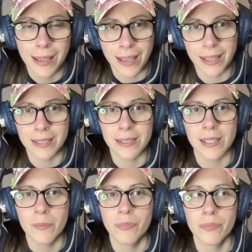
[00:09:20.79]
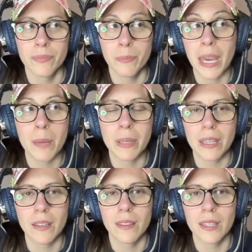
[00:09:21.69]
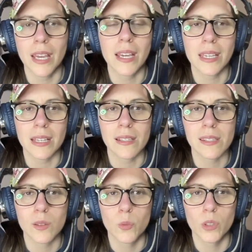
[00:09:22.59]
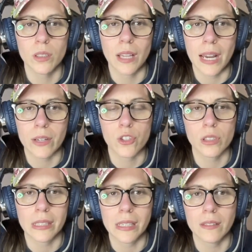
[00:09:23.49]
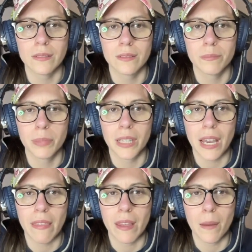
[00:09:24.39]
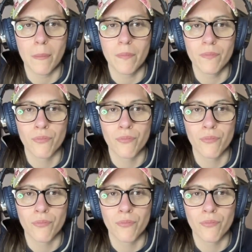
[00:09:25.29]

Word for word: And maybe the Yankees will actually play them.